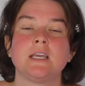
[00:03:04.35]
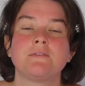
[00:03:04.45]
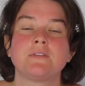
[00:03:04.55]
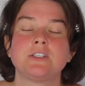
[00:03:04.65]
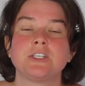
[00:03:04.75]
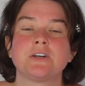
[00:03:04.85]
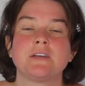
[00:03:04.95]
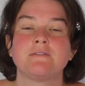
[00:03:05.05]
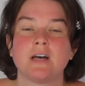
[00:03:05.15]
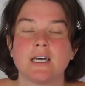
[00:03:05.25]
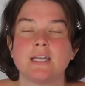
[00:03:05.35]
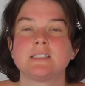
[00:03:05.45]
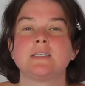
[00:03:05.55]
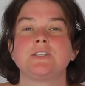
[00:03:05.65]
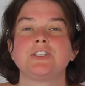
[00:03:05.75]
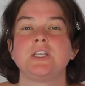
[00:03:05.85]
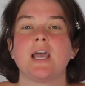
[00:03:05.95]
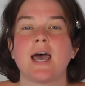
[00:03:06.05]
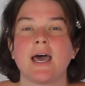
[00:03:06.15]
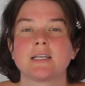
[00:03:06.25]
if the jury finds that
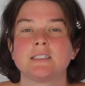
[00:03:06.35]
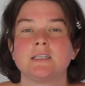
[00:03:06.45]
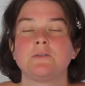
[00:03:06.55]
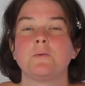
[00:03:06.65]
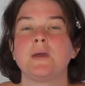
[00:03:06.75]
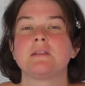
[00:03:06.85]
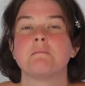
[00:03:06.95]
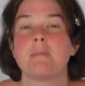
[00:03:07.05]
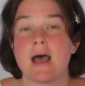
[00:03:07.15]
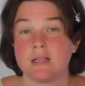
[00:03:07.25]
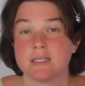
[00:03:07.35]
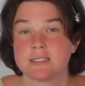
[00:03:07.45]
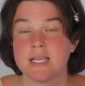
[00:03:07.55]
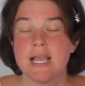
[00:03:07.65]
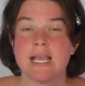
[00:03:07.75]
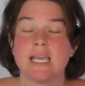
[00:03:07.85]
she acted with malice.